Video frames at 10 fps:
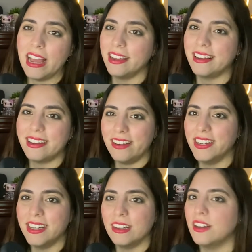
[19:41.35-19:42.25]
like
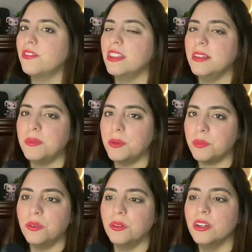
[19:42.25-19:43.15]
having a lot of
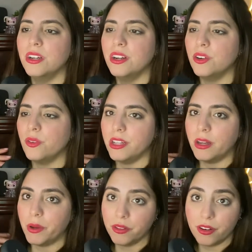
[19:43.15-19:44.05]
people knowing
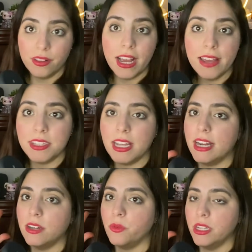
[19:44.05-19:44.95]
about their lives
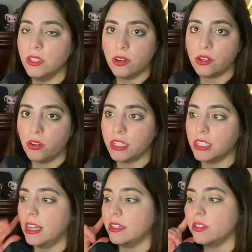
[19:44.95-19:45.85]
and we need to
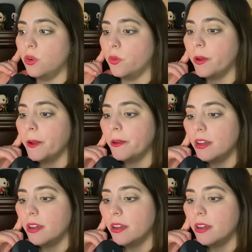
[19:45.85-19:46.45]
acknowledge that so